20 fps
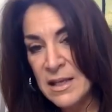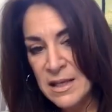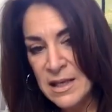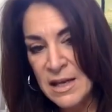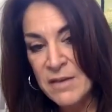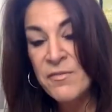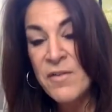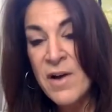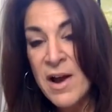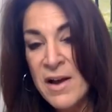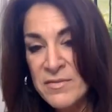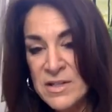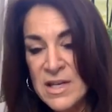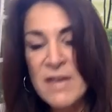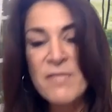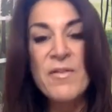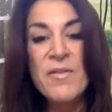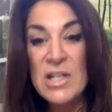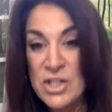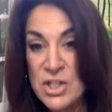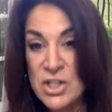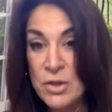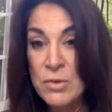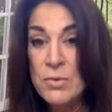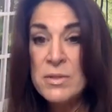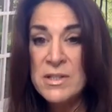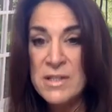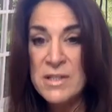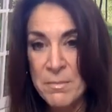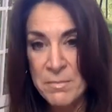if I
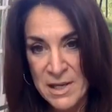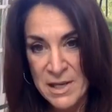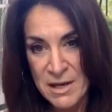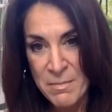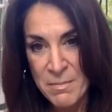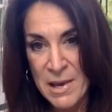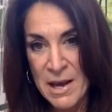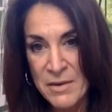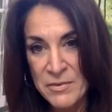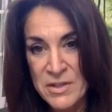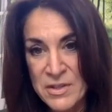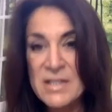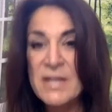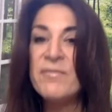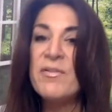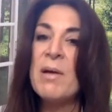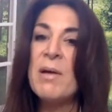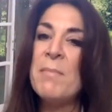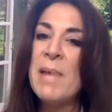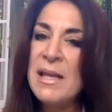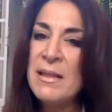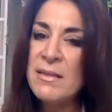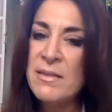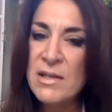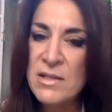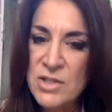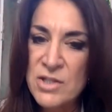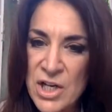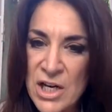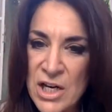do something about this, if I make
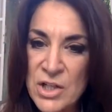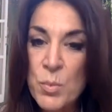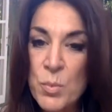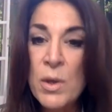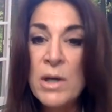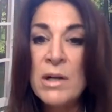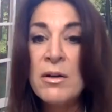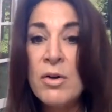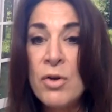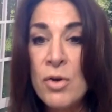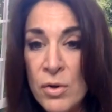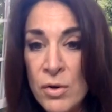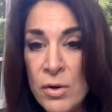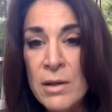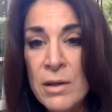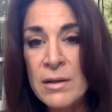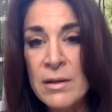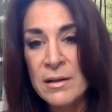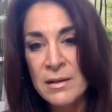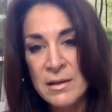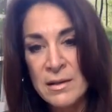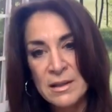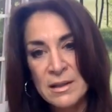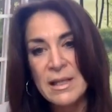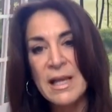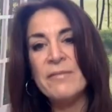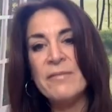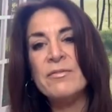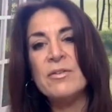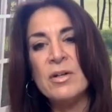this change, what could
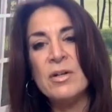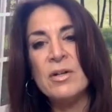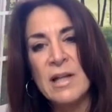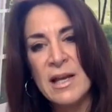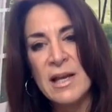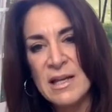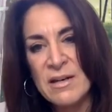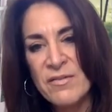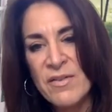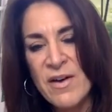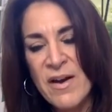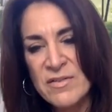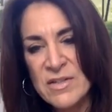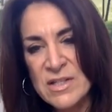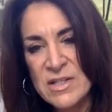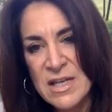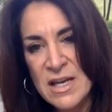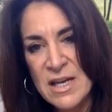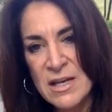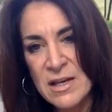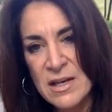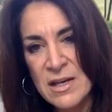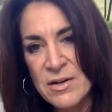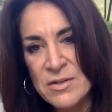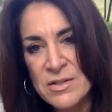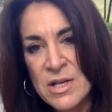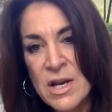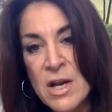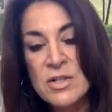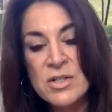life look like in 5 to 10
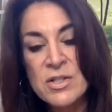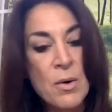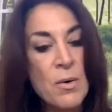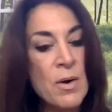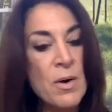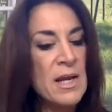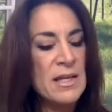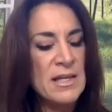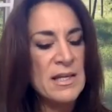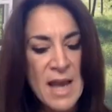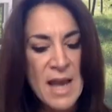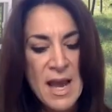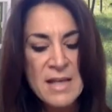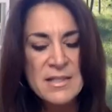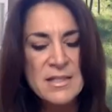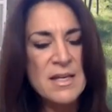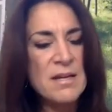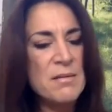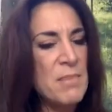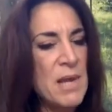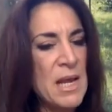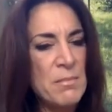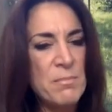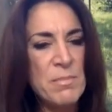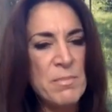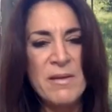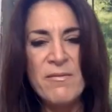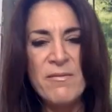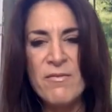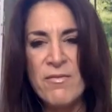years? So yes, it may
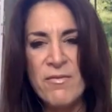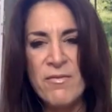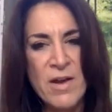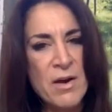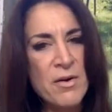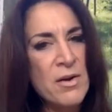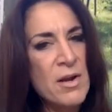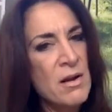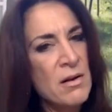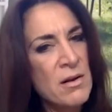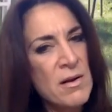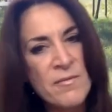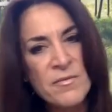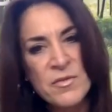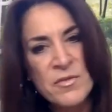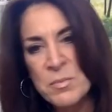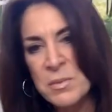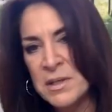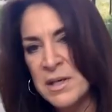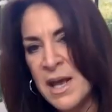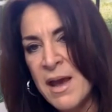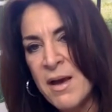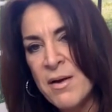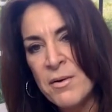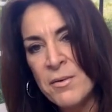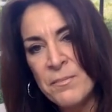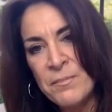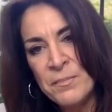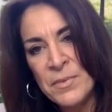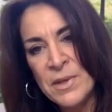be very uncomfortable
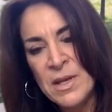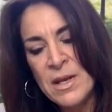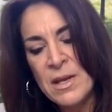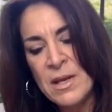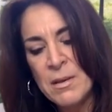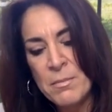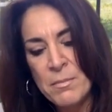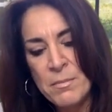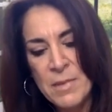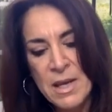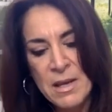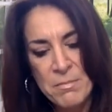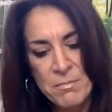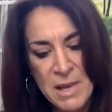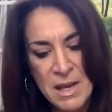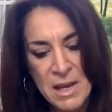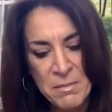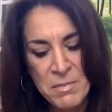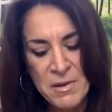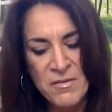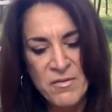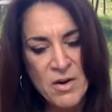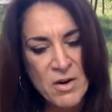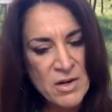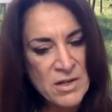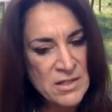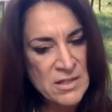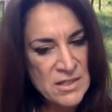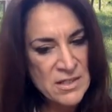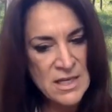now. It may be
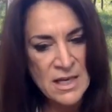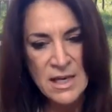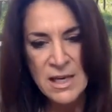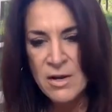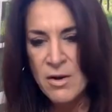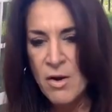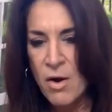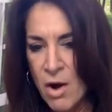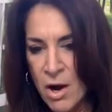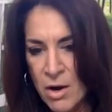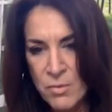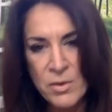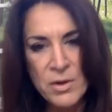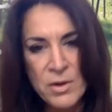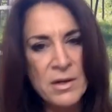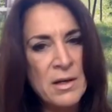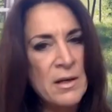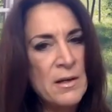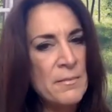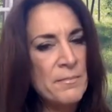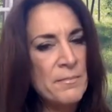very sticky, awkward,